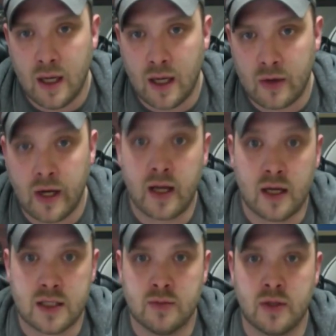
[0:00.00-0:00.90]
create a
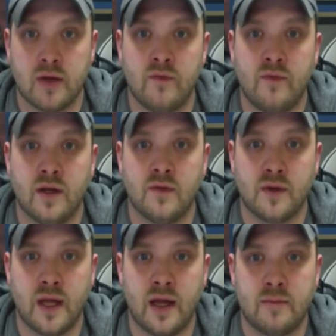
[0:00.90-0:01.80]
custom look and feel for
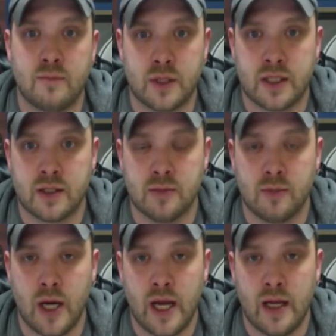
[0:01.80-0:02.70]
that particular
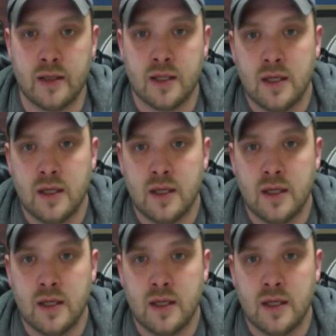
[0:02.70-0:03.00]
brand.